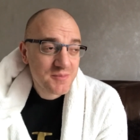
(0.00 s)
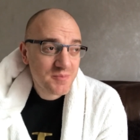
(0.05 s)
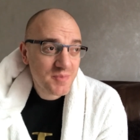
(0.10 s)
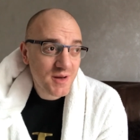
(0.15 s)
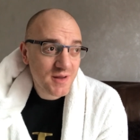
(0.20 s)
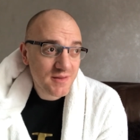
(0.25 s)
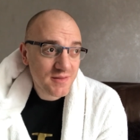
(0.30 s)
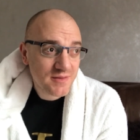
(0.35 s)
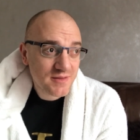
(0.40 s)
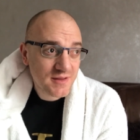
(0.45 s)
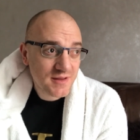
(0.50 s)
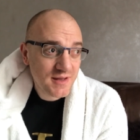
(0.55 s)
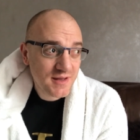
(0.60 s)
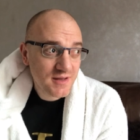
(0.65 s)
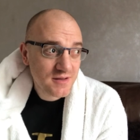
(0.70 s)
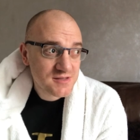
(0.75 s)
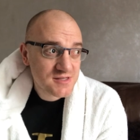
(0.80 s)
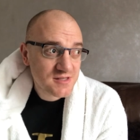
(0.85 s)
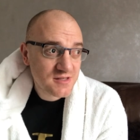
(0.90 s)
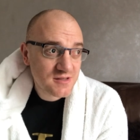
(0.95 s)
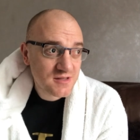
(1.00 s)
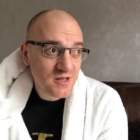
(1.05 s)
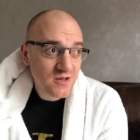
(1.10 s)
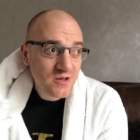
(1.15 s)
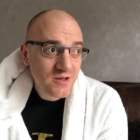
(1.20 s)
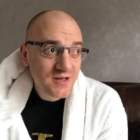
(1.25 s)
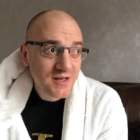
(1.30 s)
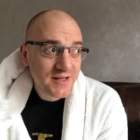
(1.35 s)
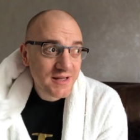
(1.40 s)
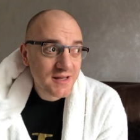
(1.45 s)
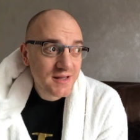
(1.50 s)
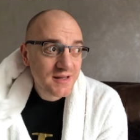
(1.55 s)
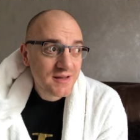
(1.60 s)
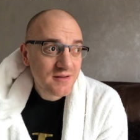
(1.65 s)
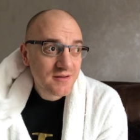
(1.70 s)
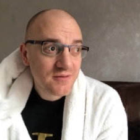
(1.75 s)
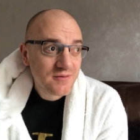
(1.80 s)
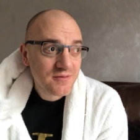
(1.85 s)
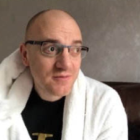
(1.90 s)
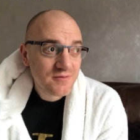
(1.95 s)
but the Sterling
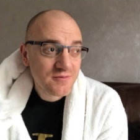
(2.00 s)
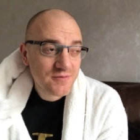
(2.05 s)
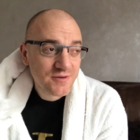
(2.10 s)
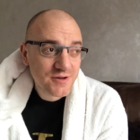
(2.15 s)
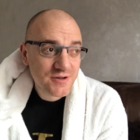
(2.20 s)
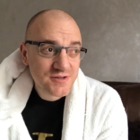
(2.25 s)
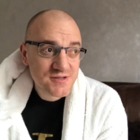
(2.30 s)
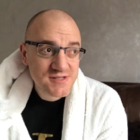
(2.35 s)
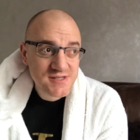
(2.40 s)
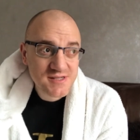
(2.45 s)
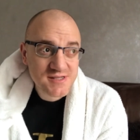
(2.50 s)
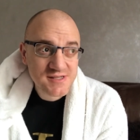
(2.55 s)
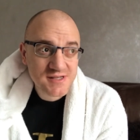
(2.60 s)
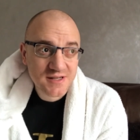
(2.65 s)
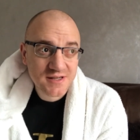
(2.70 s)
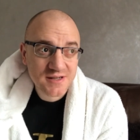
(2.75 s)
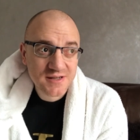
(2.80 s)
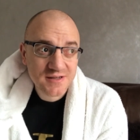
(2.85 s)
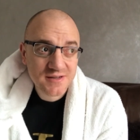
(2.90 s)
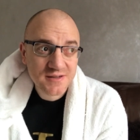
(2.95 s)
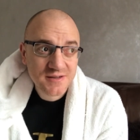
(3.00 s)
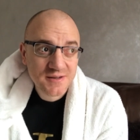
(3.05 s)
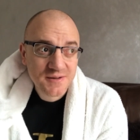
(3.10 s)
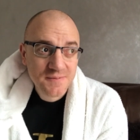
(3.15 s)
versus uh,